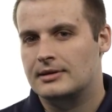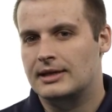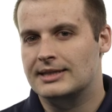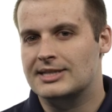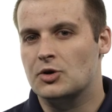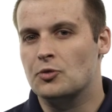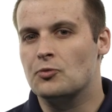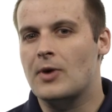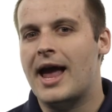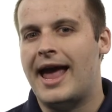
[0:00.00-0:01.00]
It's an
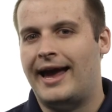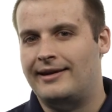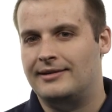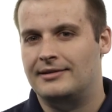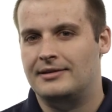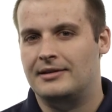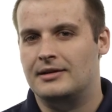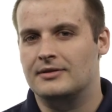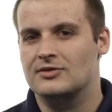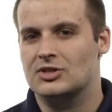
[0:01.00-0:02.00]
array
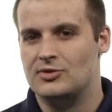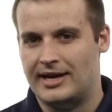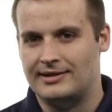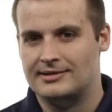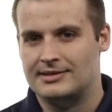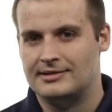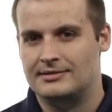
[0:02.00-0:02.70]
of strings,